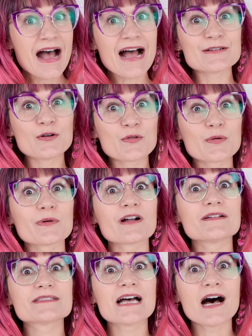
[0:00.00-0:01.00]
I know there were
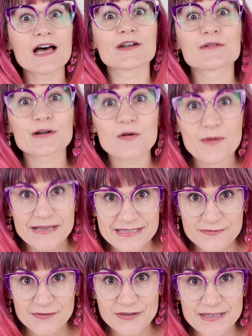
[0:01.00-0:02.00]
a ton of
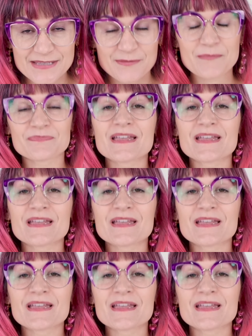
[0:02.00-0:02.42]
requests for this one.